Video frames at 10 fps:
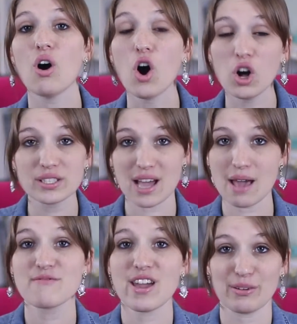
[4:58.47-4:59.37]

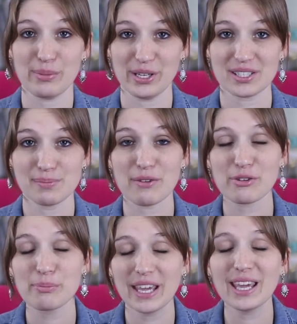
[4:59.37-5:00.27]
all-time favorite books, but
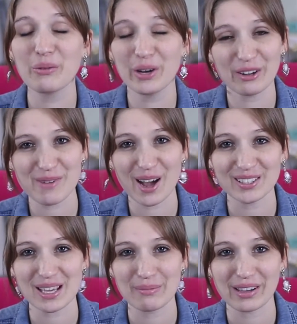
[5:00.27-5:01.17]
for being one of my
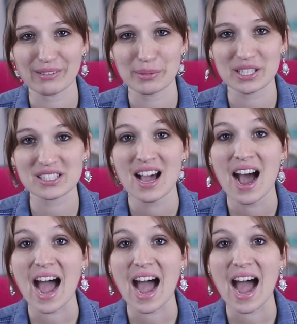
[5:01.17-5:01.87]
all-time favorite books,